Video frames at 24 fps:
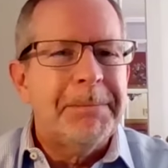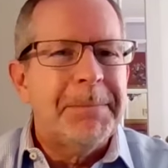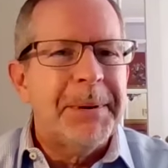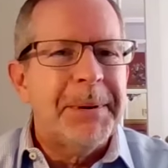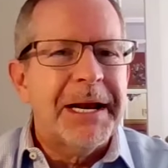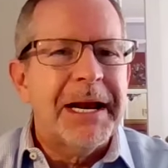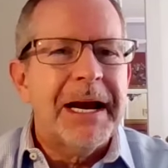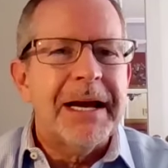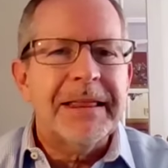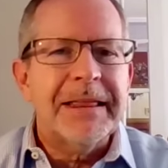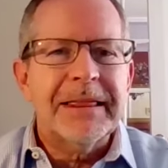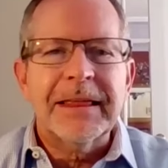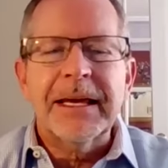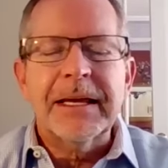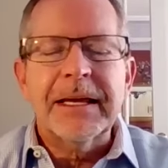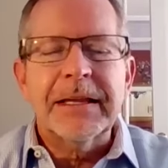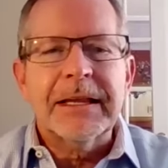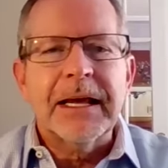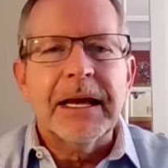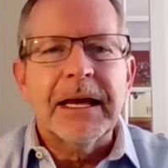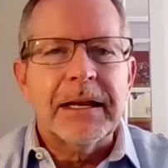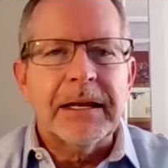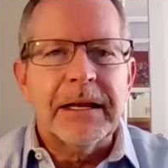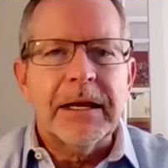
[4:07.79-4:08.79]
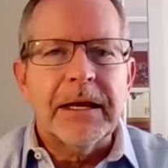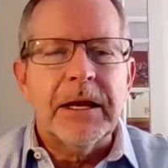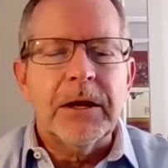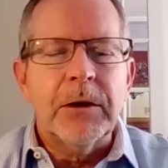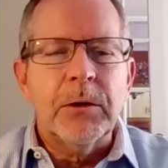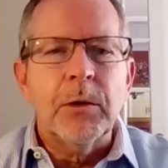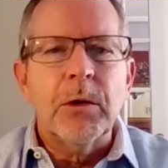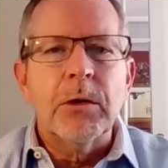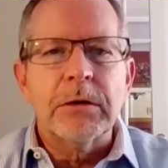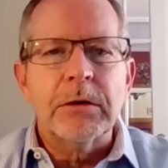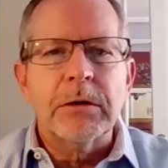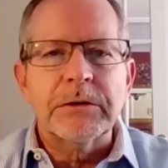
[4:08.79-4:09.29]
But I think that
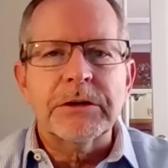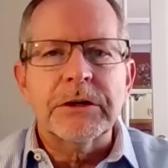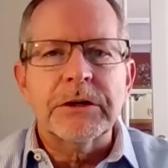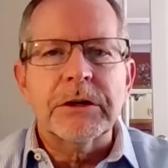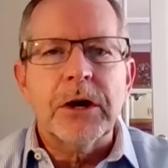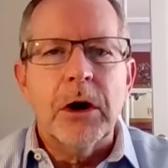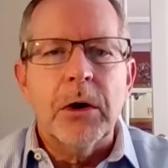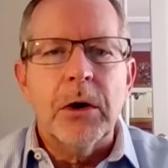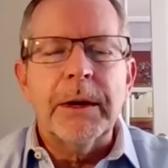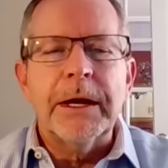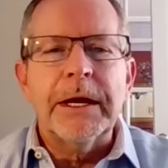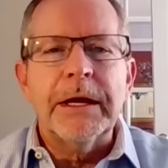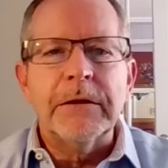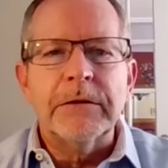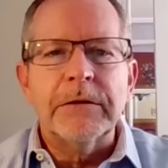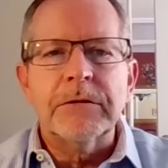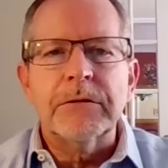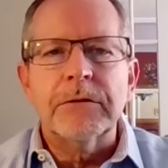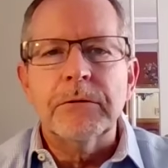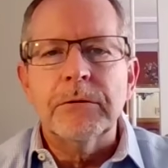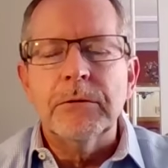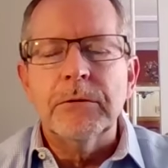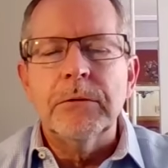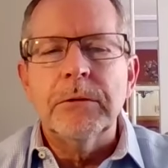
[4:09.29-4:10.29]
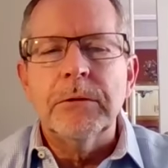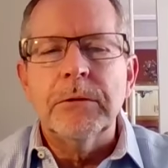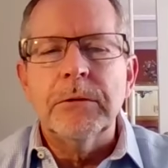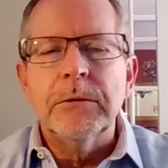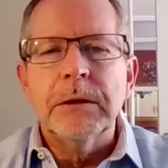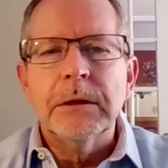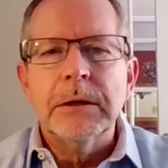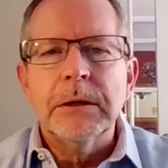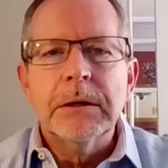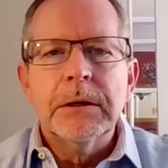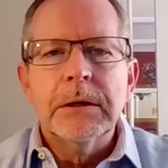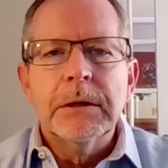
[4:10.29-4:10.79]
in order to go
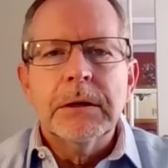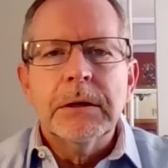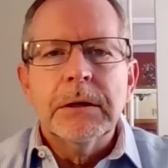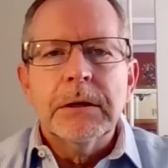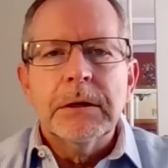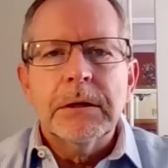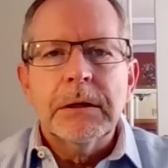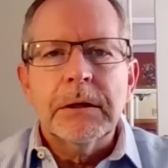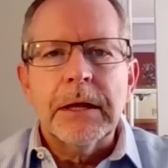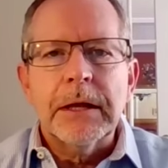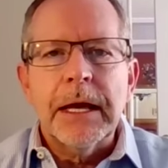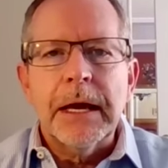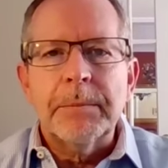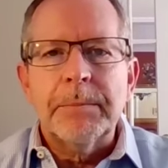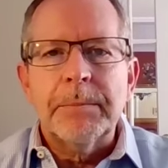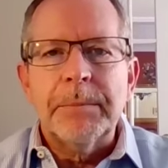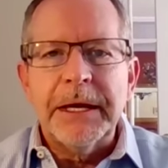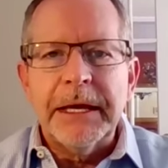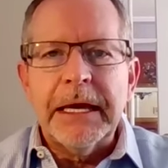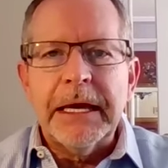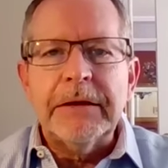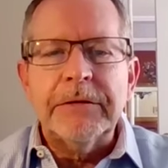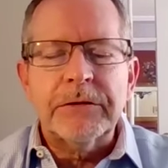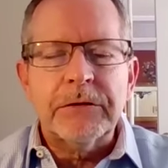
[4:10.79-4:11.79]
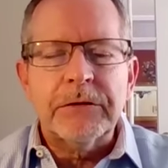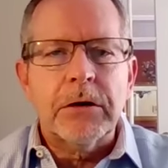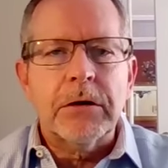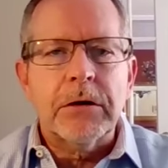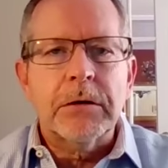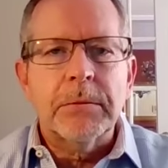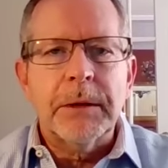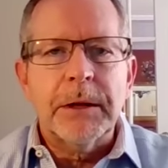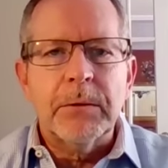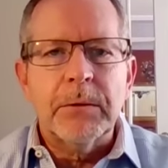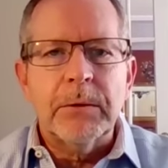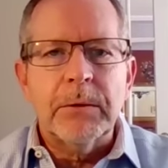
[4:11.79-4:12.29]
into Big East
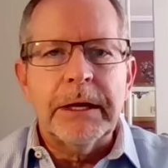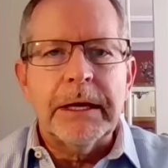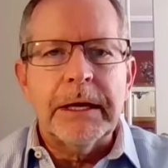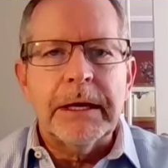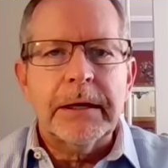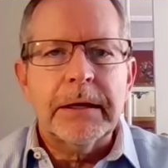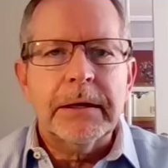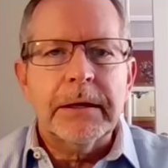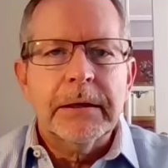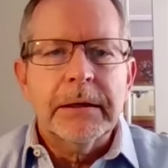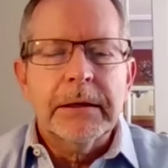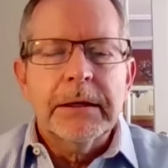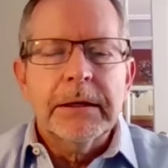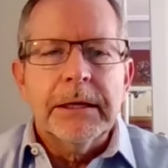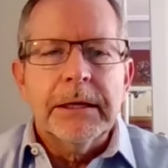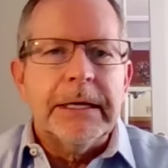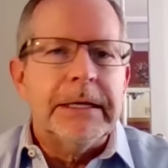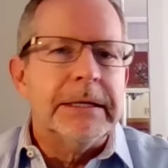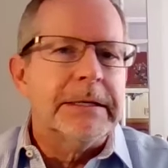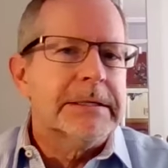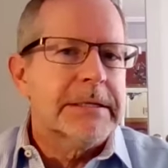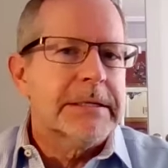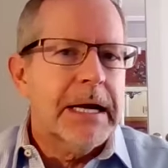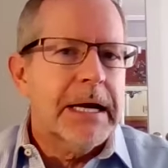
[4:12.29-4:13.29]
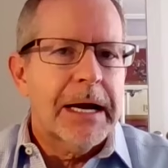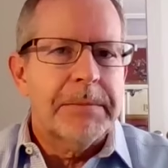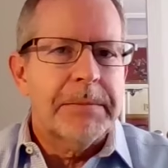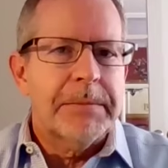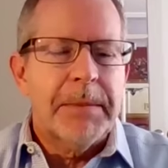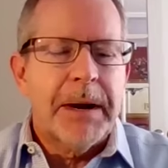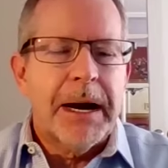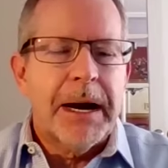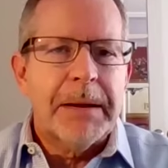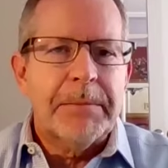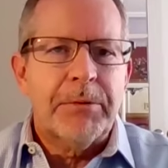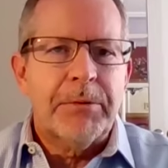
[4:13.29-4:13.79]
tournament week inside
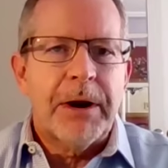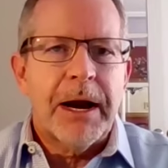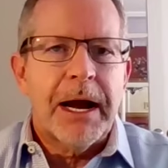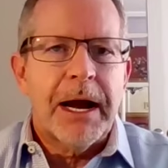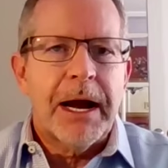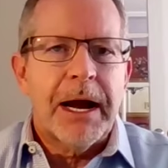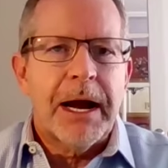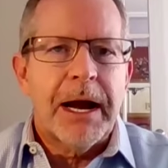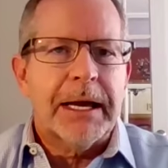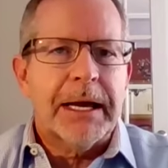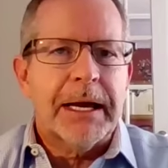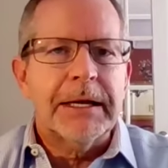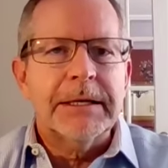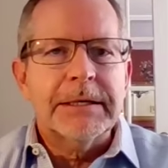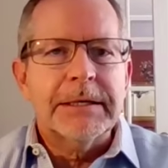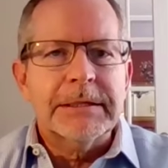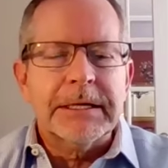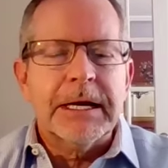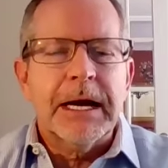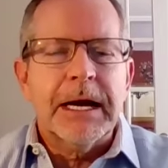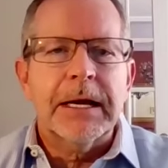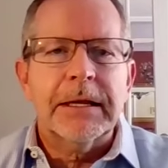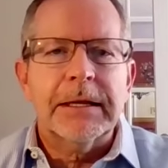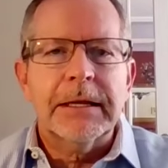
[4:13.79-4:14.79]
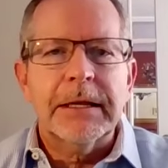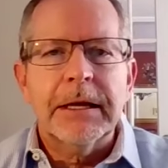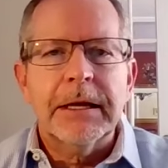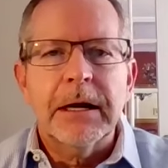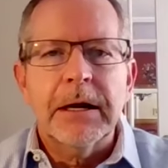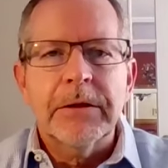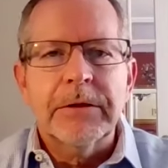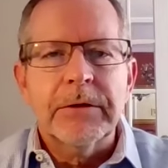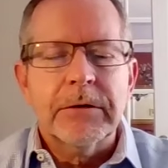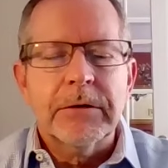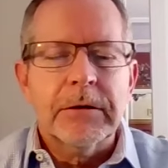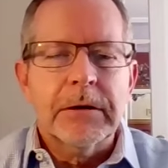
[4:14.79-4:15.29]
my bracket, inside the
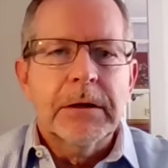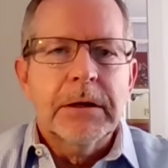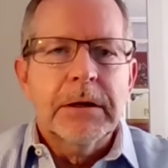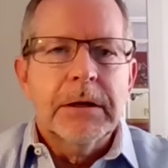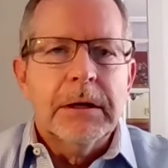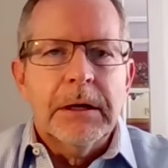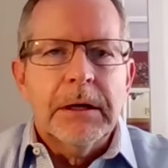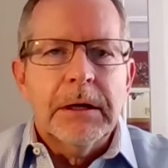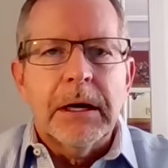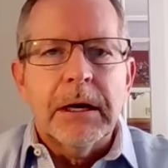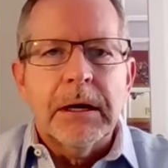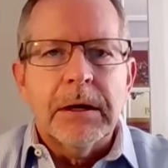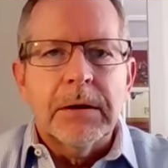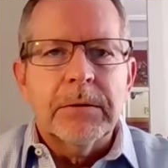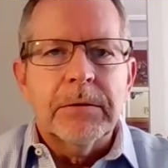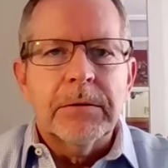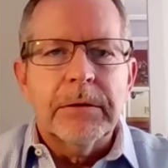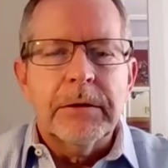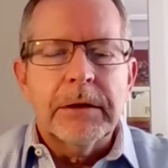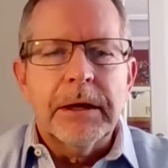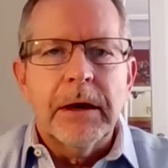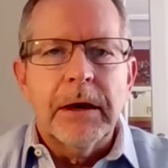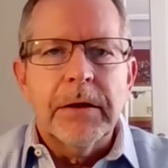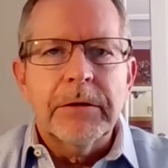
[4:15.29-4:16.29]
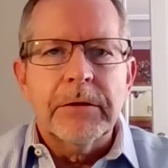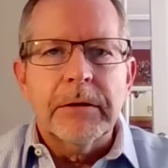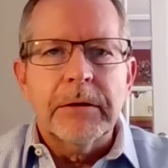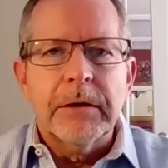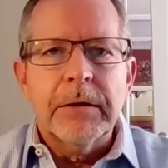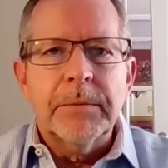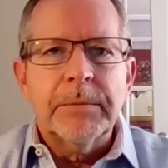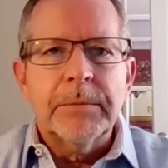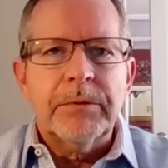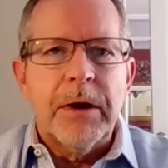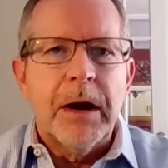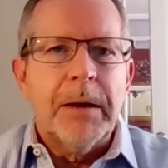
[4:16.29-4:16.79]
other, uh, the
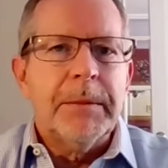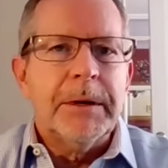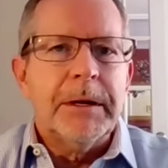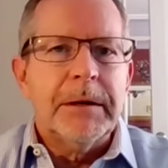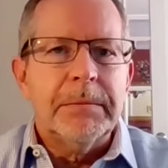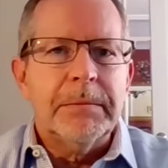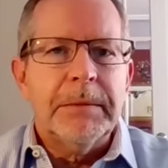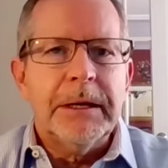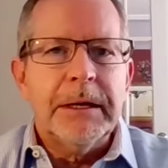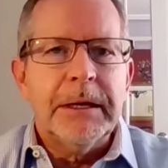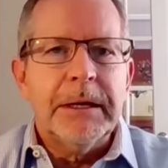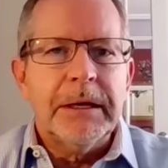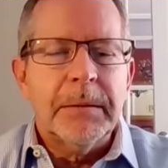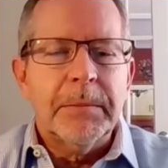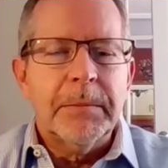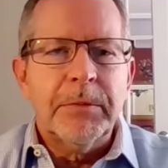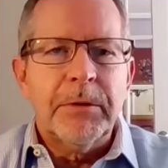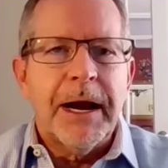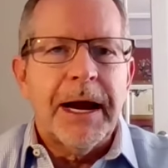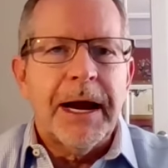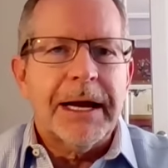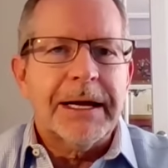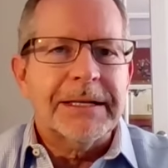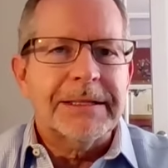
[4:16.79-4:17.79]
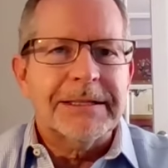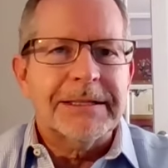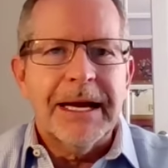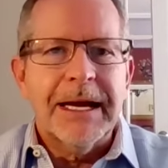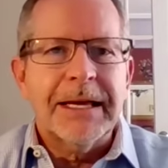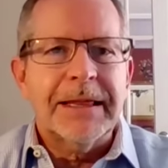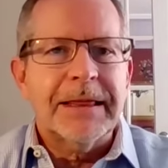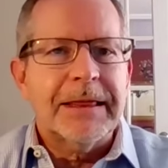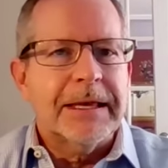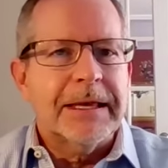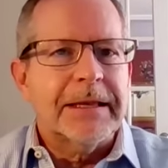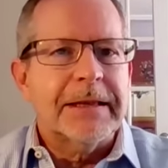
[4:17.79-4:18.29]
other prominent media brackets,
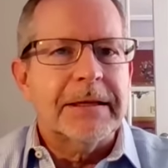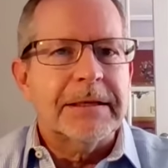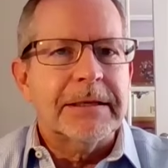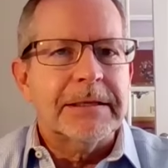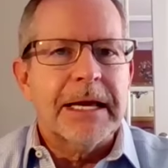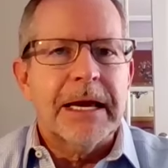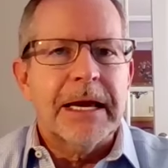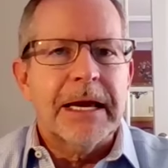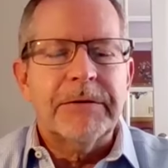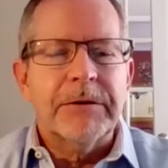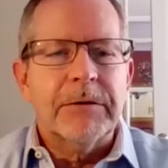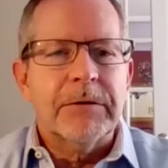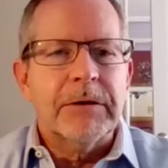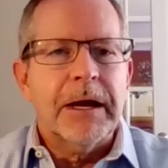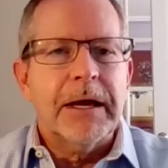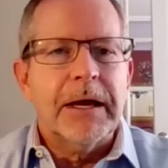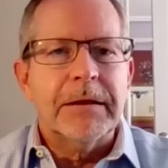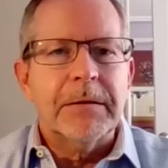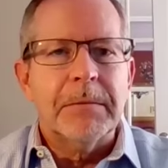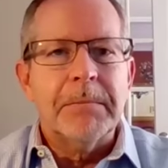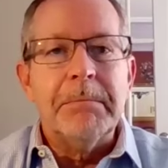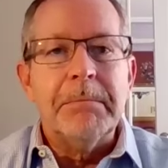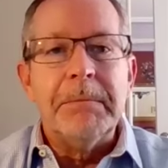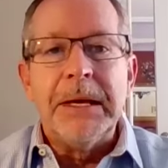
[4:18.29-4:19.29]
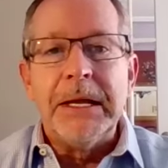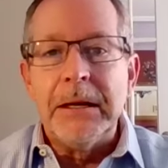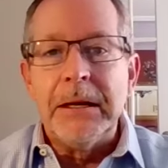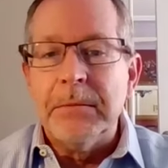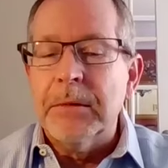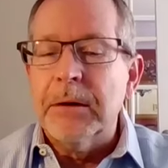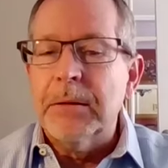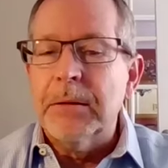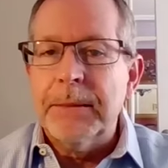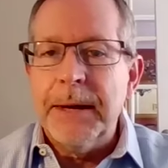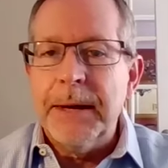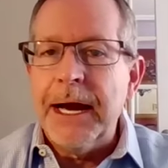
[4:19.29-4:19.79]
I think that Xavier at the
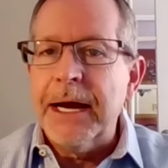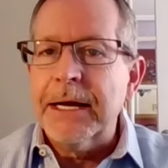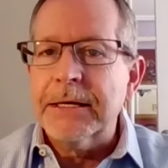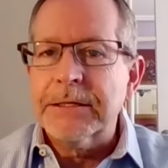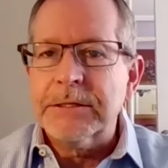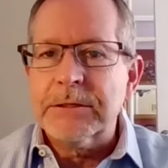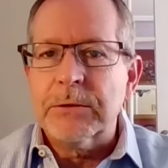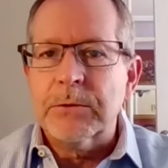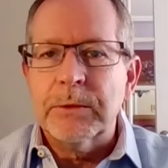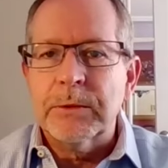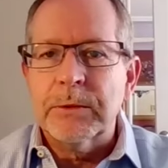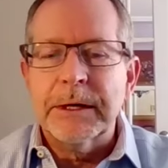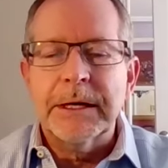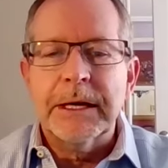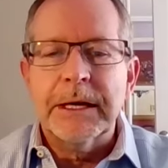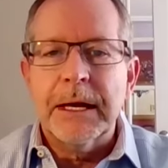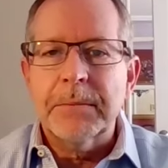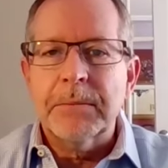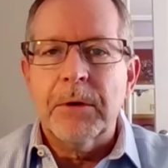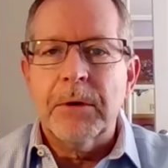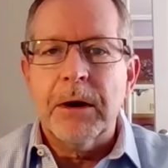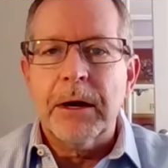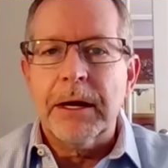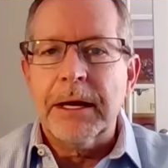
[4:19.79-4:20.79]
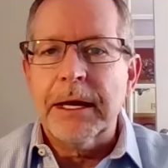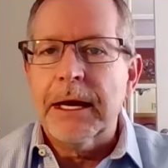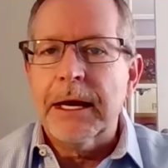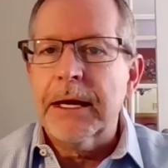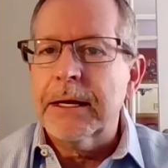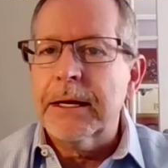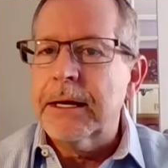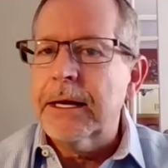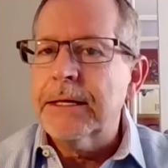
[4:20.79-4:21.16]
minimum has to win at Marquette.